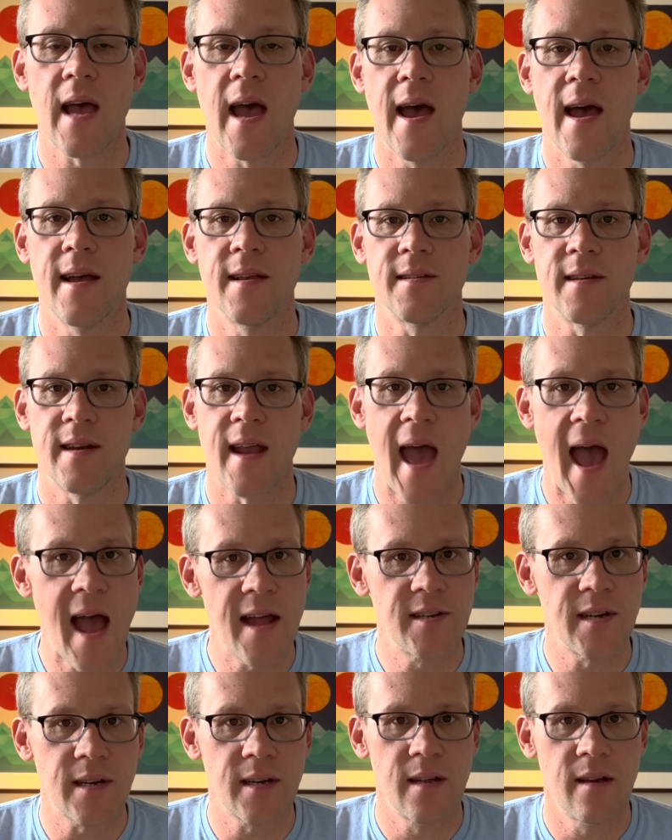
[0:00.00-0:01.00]
as an
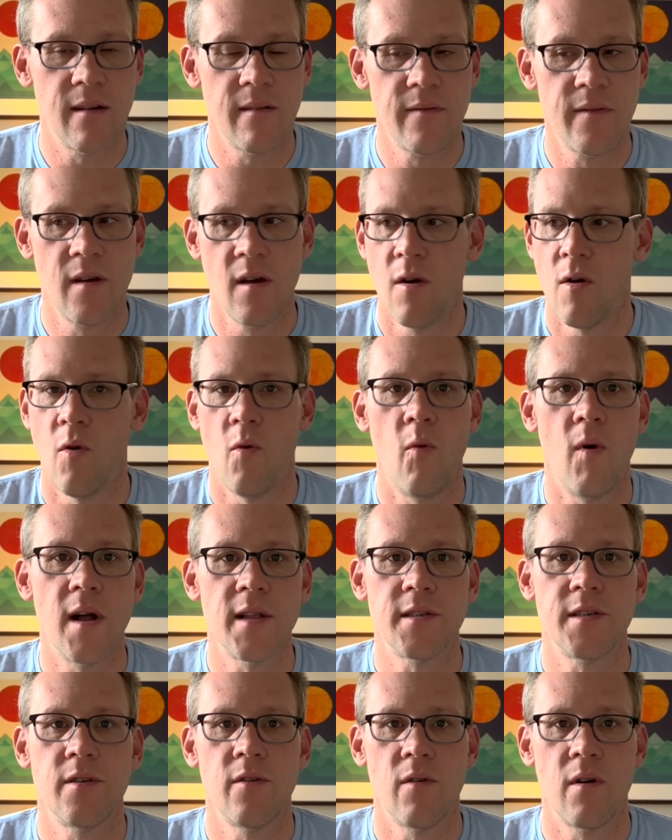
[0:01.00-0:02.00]
adjective,
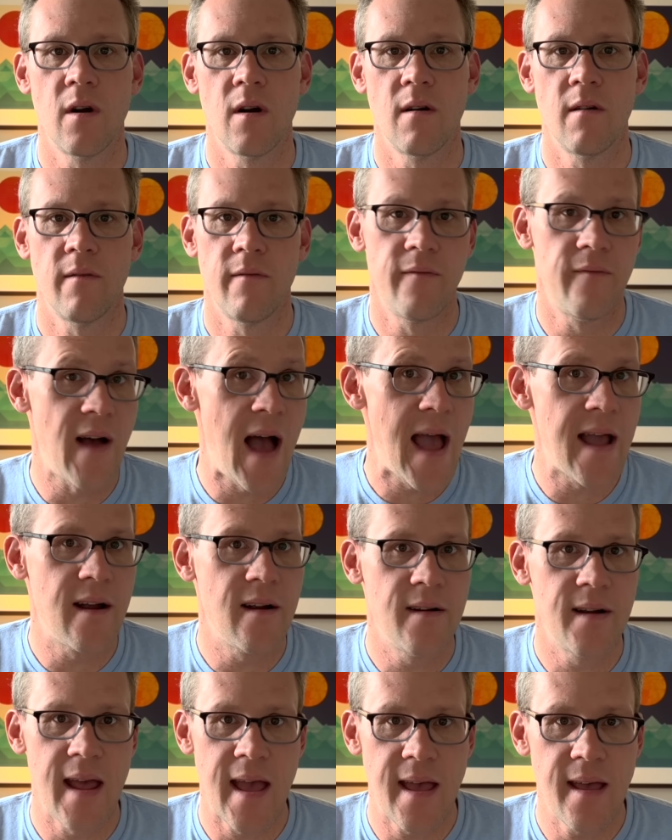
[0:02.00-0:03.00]
what's your
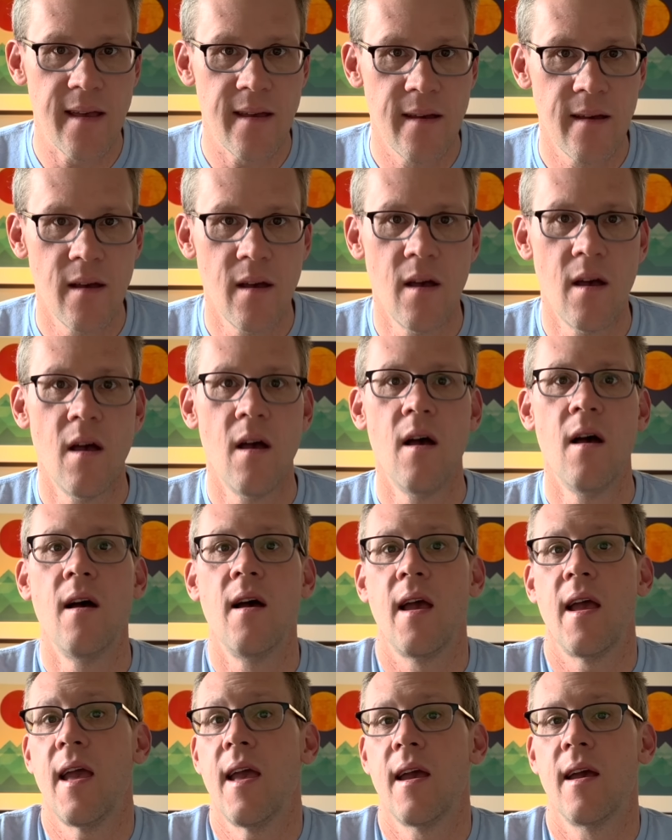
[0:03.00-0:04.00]
FIRE date,
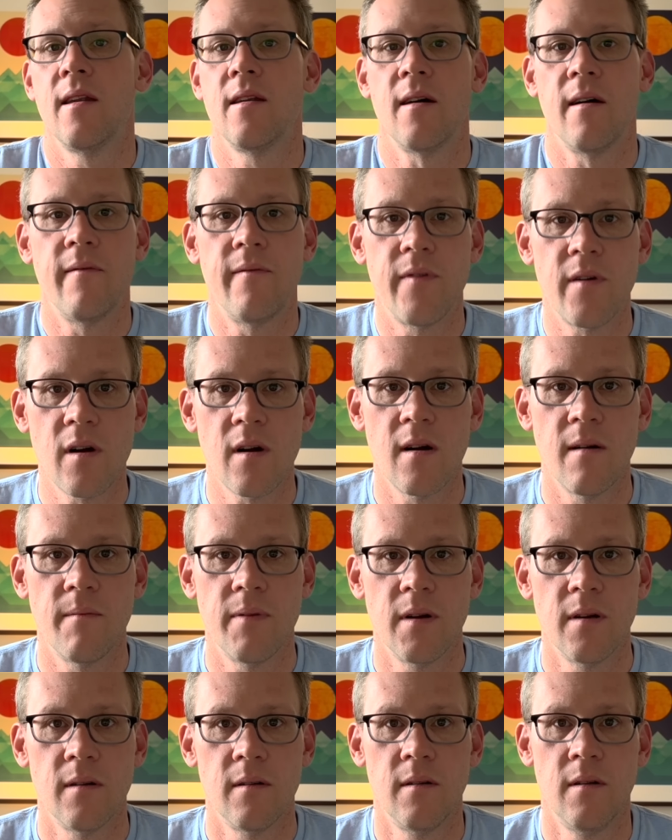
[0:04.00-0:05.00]
and a verb,
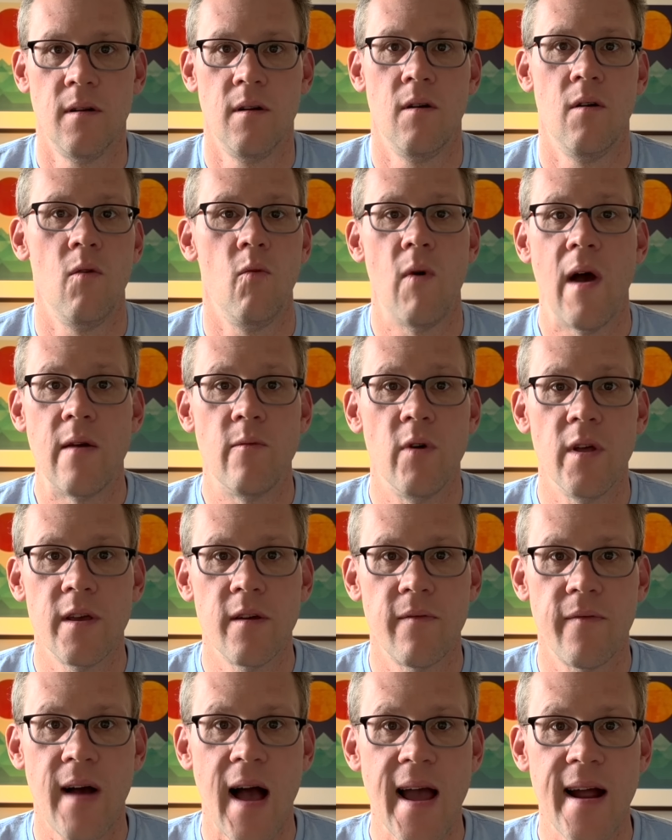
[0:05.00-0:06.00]
when will
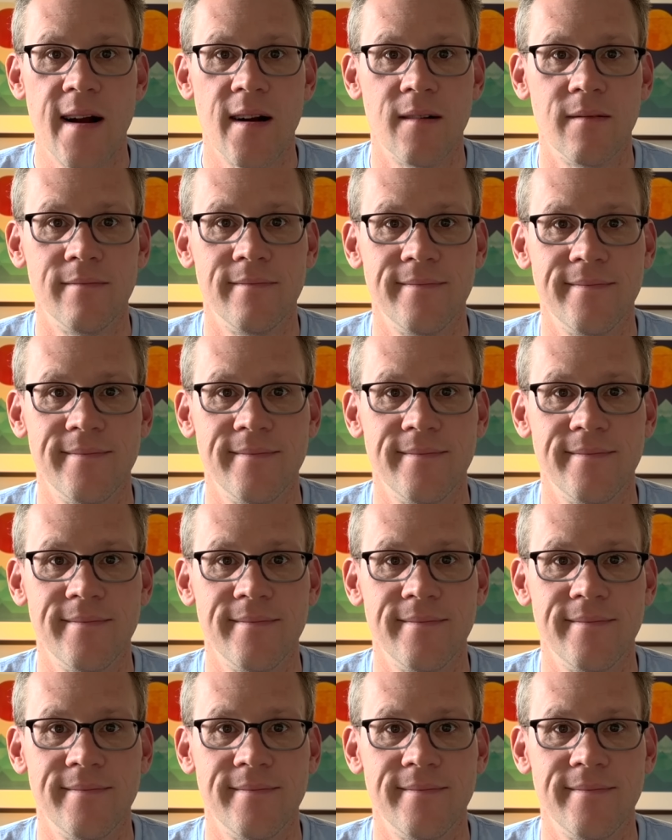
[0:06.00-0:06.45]
you fire?